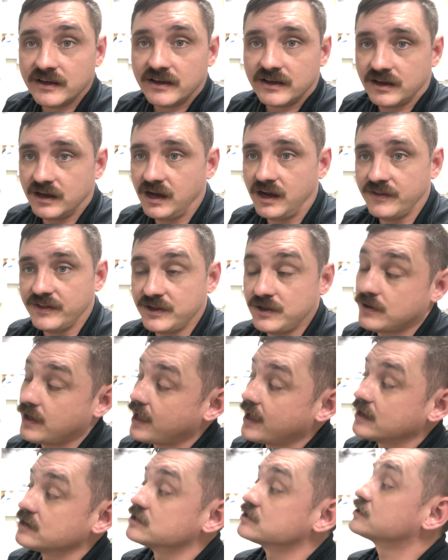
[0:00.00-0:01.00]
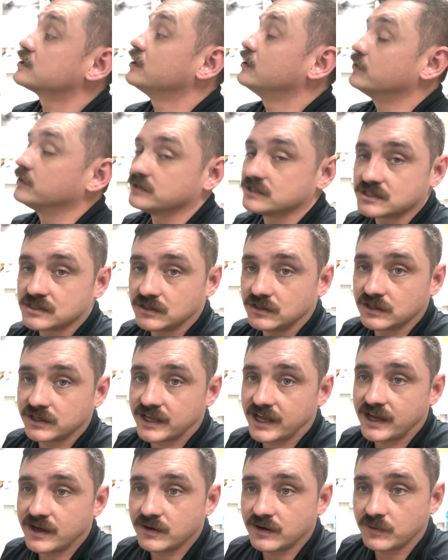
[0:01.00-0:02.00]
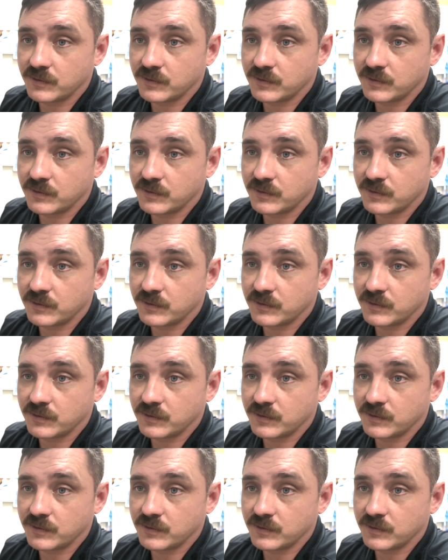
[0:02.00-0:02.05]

that you can't just go and just look at